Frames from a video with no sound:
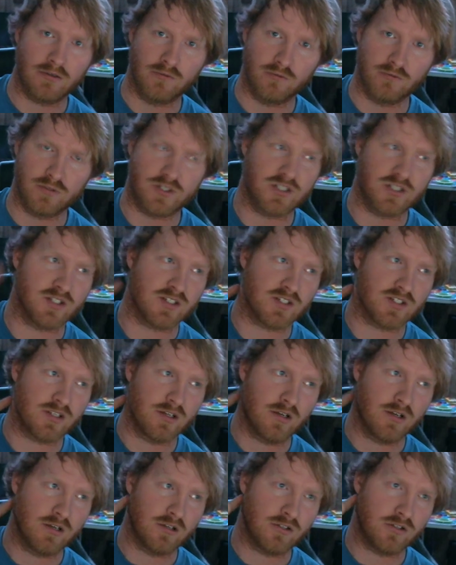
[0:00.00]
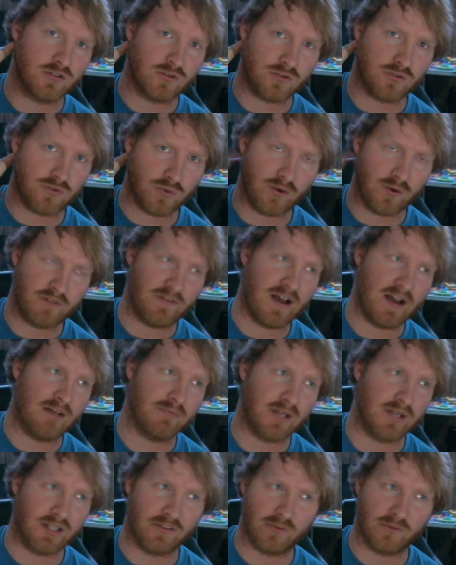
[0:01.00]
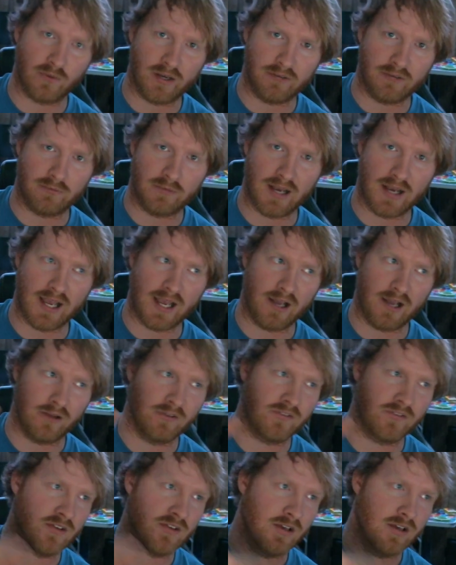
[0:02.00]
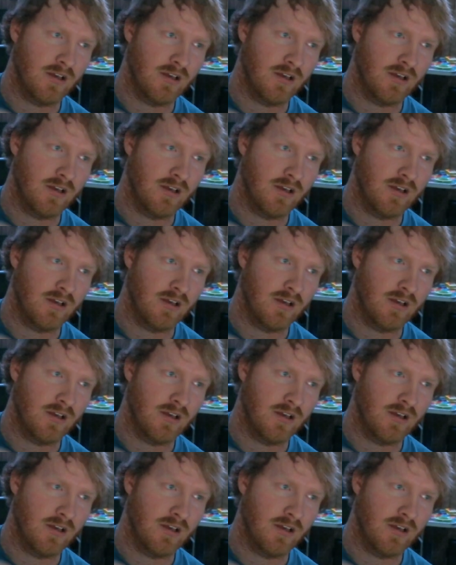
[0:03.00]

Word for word: which is 25 minutes away from my house,